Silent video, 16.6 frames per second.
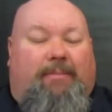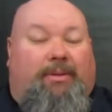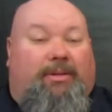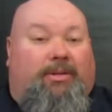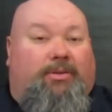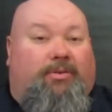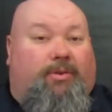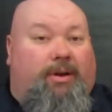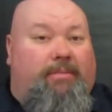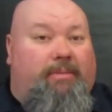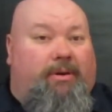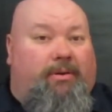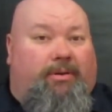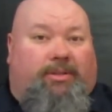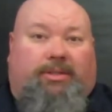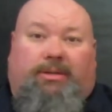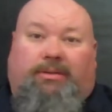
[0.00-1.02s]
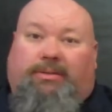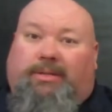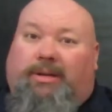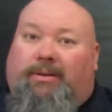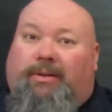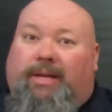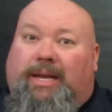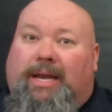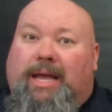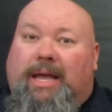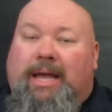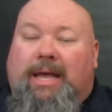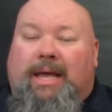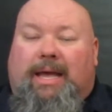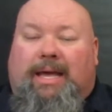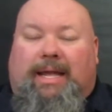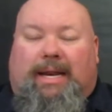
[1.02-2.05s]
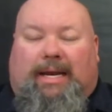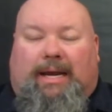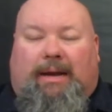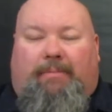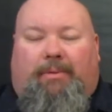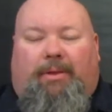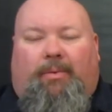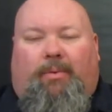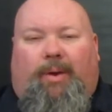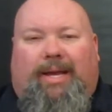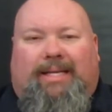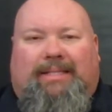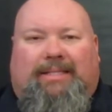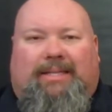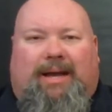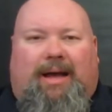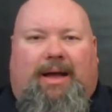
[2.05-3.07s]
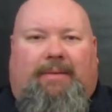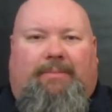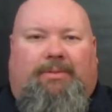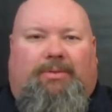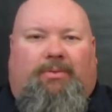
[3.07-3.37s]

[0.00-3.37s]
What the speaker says: But the Detroit Motor Show is only in a couple of weeks' time,